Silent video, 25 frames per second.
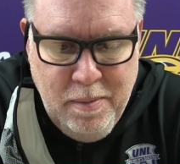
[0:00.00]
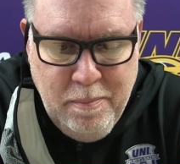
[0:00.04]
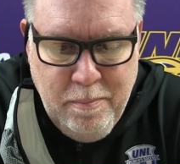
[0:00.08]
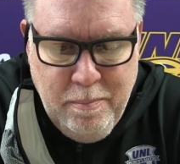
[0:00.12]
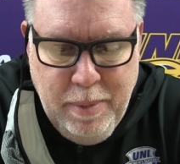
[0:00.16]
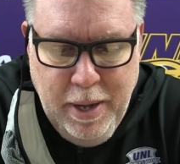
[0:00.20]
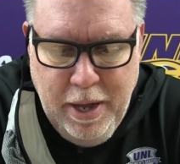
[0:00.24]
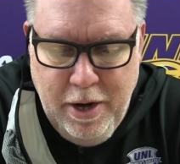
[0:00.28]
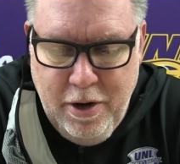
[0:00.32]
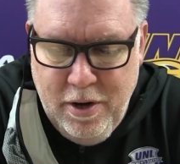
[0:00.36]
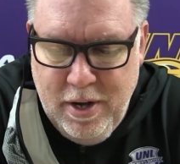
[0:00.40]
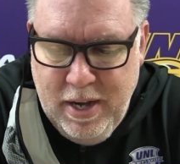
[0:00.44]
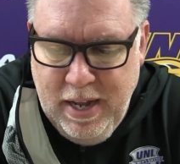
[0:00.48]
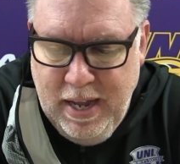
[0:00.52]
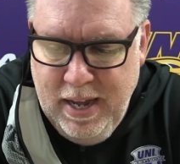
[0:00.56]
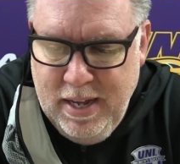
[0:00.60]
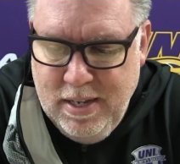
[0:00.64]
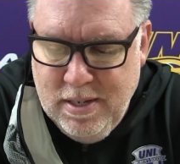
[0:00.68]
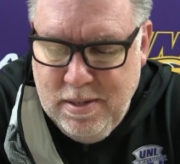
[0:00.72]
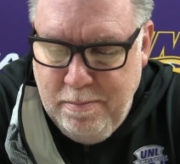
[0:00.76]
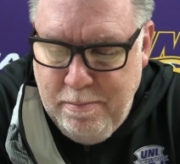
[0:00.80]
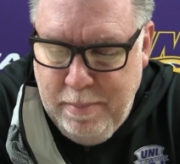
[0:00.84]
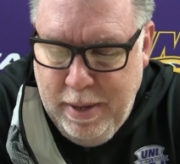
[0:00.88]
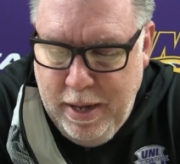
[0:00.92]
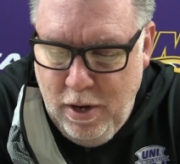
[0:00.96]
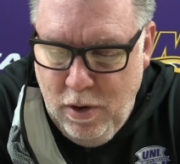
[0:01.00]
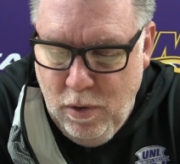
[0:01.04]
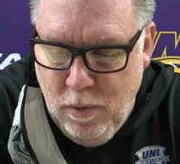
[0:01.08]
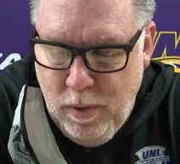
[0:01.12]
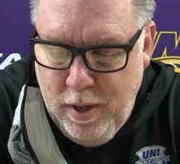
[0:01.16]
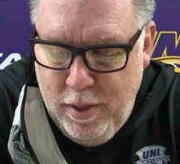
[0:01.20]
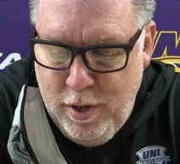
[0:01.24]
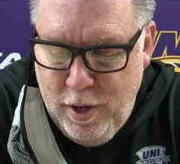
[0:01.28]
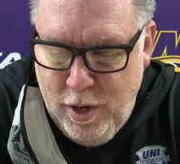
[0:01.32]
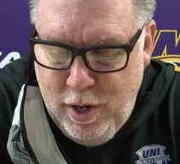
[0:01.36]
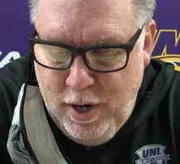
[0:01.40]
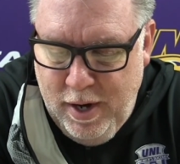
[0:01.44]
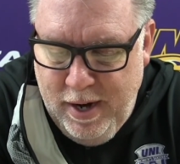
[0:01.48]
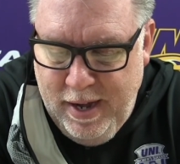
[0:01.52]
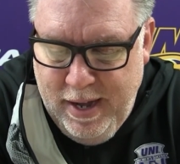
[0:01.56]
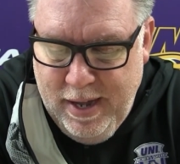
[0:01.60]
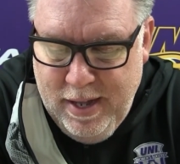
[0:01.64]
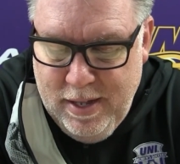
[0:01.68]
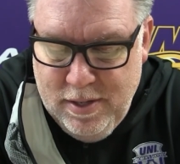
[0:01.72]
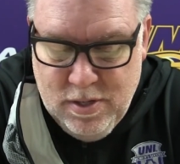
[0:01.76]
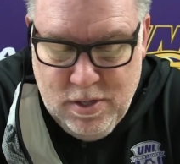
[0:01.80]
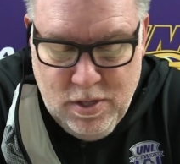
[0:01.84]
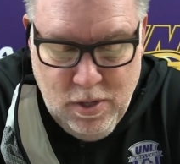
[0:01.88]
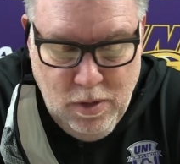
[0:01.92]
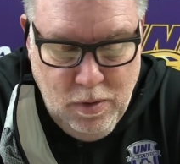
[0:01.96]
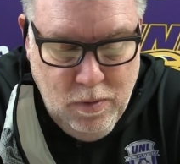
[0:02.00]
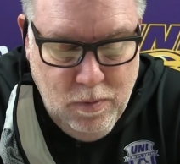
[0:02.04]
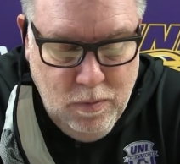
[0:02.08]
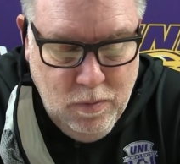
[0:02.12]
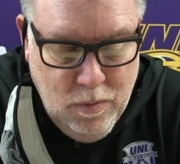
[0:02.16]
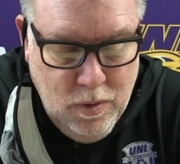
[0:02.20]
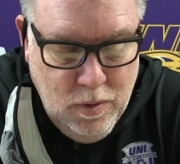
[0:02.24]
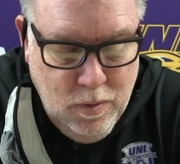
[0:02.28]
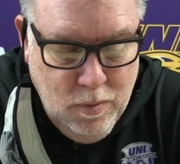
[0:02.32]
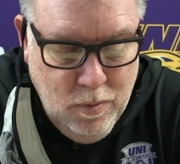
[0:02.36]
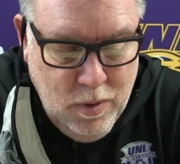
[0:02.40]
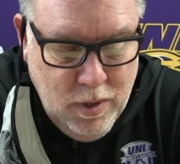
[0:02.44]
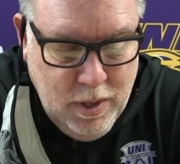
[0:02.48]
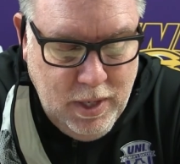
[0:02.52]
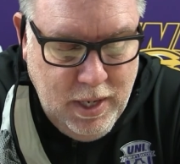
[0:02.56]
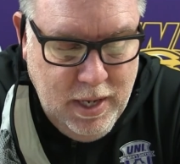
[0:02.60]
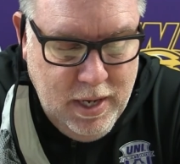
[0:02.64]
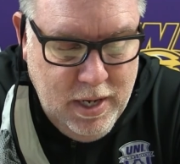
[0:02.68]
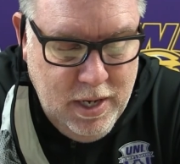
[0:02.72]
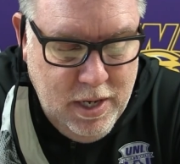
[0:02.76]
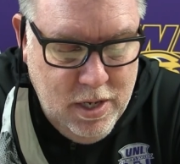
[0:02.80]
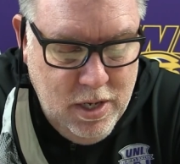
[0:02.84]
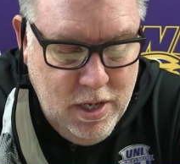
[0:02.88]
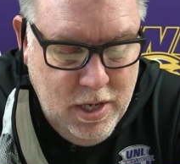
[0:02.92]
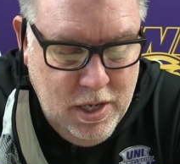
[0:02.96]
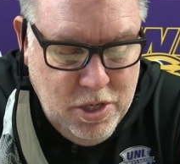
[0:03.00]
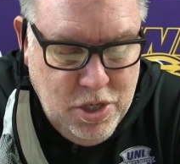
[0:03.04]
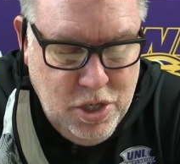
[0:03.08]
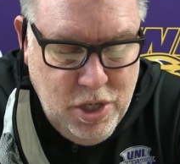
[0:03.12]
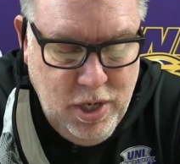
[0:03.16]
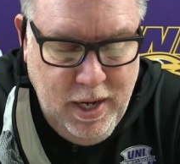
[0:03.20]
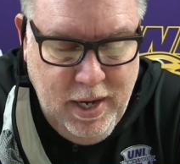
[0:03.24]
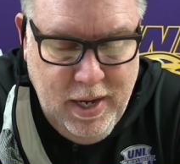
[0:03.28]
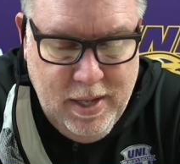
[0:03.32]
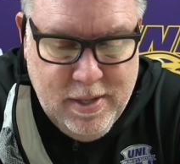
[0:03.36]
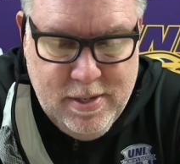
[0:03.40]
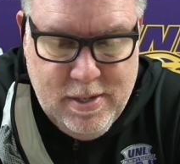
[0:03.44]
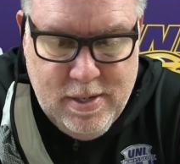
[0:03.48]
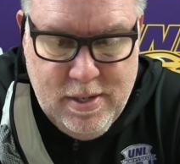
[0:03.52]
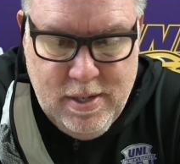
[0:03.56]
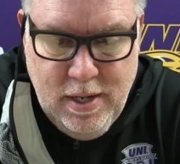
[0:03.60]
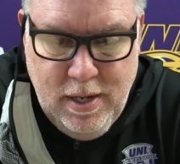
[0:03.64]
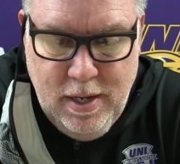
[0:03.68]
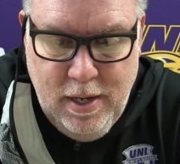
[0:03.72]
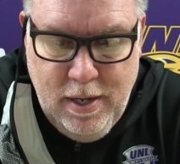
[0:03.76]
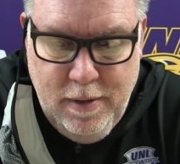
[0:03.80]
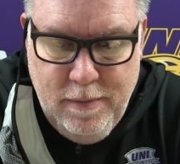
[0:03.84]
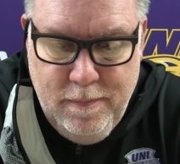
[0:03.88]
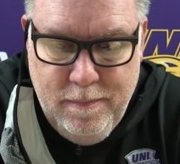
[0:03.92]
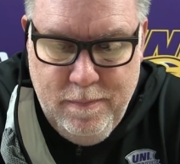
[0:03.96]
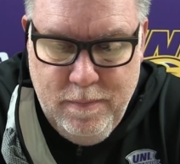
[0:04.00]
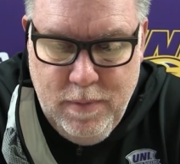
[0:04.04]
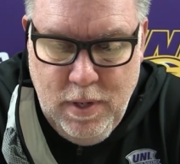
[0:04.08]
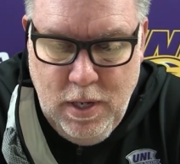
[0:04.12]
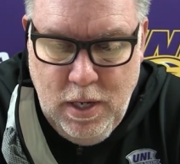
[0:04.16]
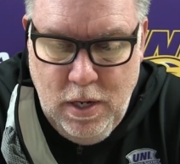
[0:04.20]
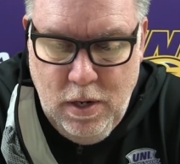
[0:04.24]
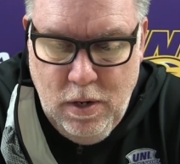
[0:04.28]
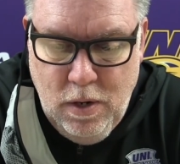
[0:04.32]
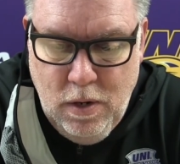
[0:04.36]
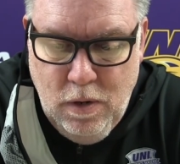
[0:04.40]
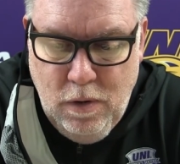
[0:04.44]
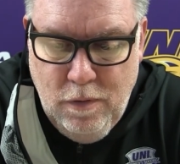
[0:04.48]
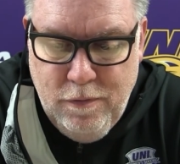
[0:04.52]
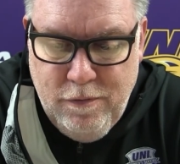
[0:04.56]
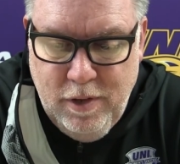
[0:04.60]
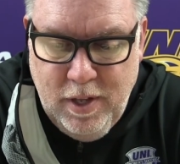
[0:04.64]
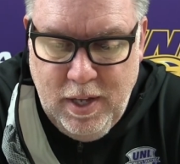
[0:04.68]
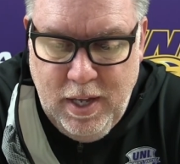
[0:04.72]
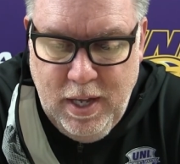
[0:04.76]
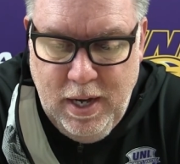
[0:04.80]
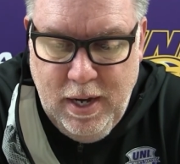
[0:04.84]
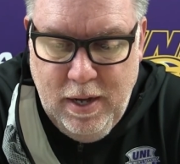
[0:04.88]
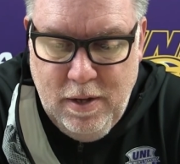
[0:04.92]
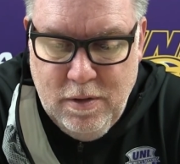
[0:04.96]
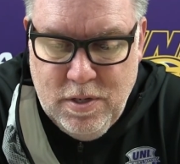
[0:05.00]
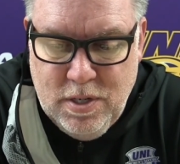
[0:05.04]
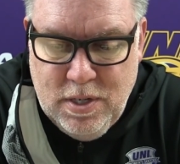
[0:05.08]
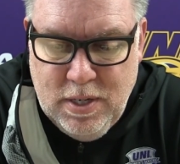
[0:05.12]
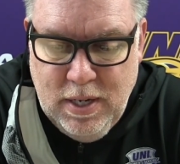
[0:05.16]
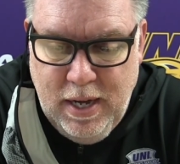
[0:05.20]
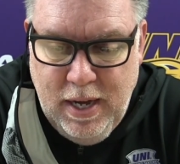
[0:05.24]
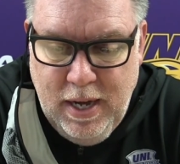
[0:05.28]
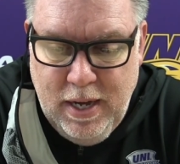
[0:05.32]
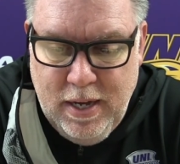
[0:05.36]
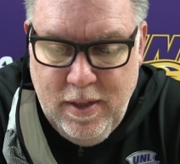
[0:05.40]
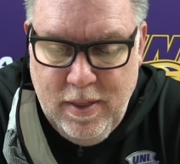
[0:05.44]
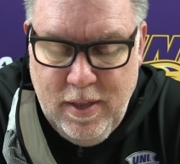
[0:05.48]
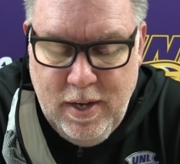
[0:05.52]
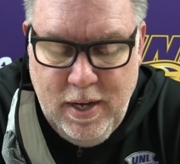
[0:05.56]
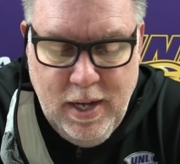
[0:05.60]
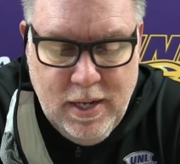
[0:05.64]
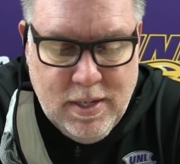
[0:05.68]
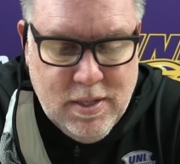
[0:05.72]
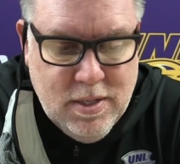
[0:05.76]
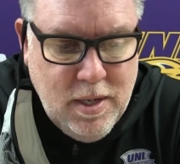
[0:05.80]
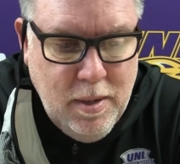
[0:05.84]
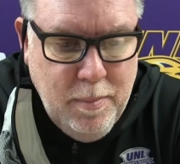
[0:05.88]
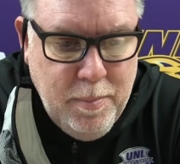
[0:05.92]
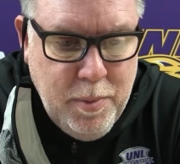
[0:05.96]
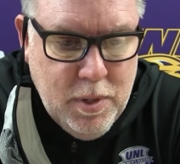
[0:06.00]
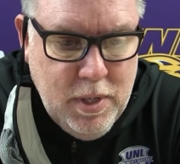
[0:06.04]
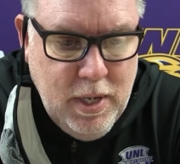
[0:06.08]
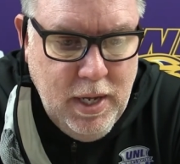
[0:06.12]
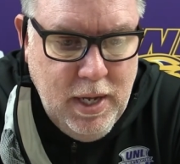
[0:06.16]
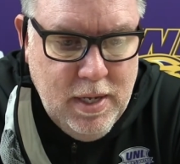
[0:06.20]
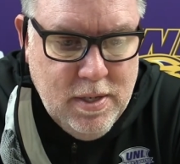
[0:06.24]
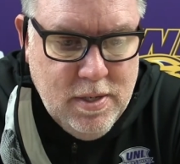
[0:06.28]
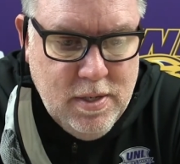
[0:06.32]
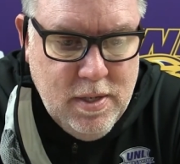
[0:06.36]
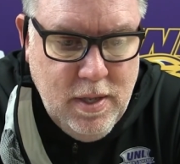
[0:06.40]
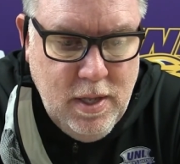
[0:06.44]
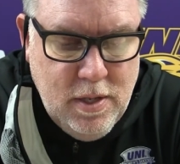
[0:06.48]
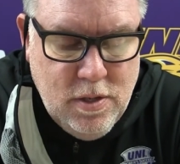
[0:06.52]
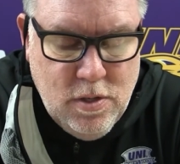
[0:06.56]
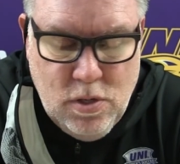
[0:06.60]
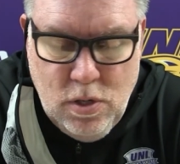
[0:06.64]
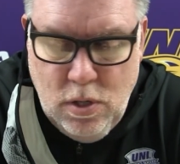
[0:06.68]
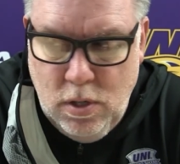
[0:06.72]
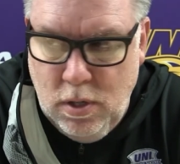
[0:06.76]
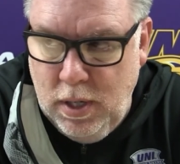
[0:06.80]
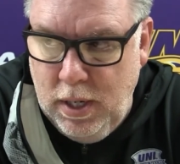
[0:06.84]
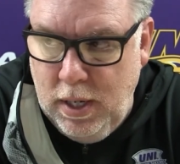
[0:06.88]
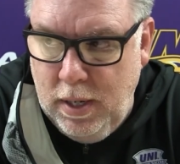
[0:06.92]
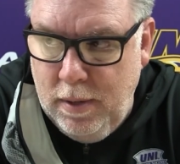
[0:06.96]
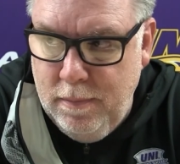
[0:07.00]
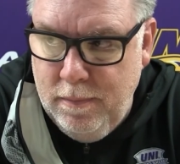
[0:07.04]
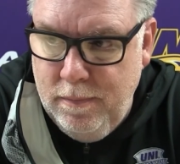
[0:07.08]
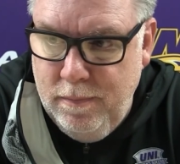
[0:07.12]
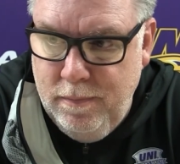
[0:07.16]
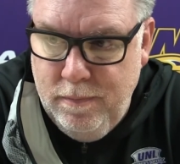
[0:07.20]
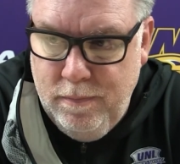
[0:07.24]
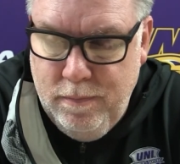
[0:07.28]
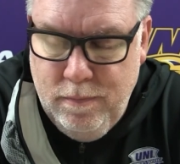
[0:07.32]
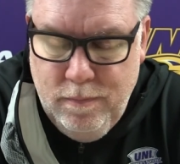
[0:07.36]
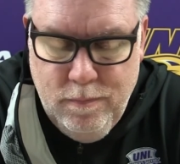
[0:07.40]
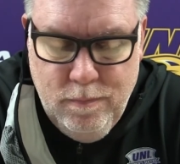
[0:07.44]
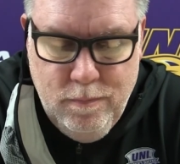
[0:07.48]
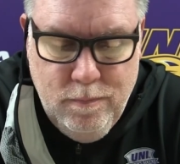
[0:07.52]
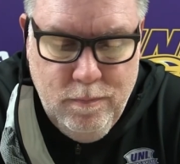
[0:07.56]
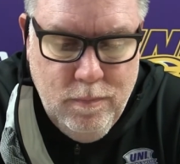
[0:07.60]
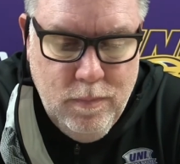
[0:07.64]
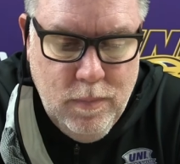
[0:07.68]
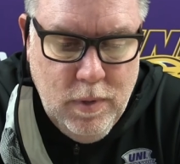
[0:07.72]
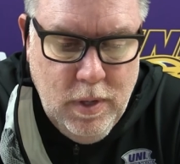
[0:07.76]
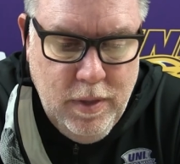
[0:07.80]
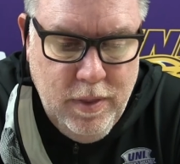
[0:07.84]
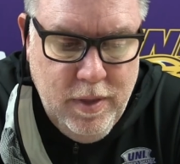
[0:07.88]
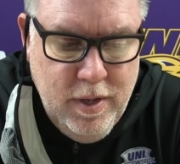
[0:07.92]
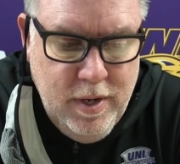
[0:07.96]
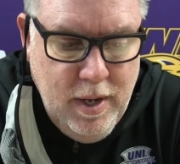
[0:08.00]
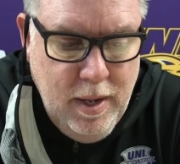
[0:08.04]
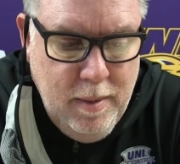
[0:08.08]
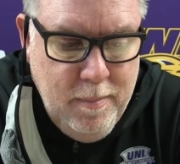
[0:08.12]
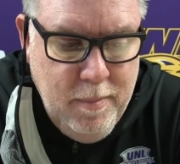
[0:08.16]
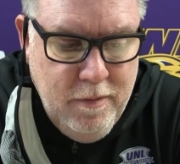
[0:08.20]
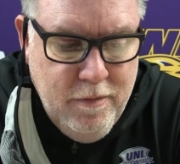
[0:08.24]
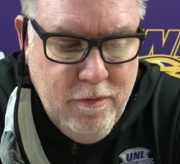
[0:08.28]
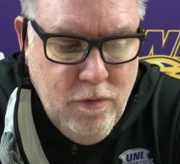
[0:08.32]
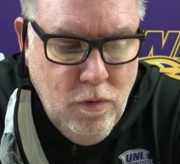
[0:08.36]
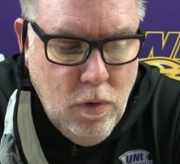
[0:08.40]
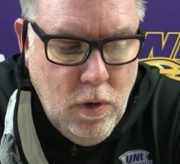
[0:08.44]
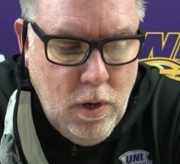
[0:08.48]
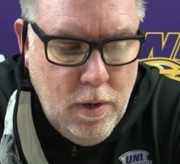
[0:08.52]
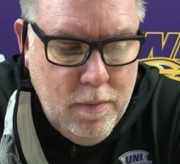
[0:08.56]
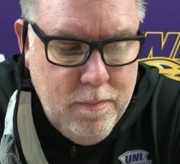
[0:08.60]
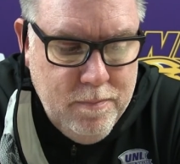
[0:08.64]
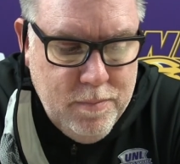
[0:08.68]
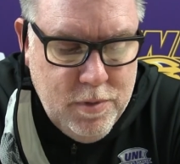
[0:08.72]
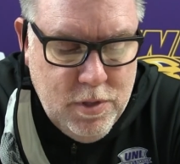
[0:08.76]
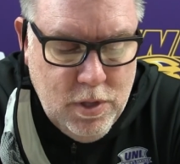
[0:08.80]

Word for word: better days and better weather are ahead. So we'll, we'll get a, a, chance to you know to hopefully get outside in the next couple days, and then certainly the day before.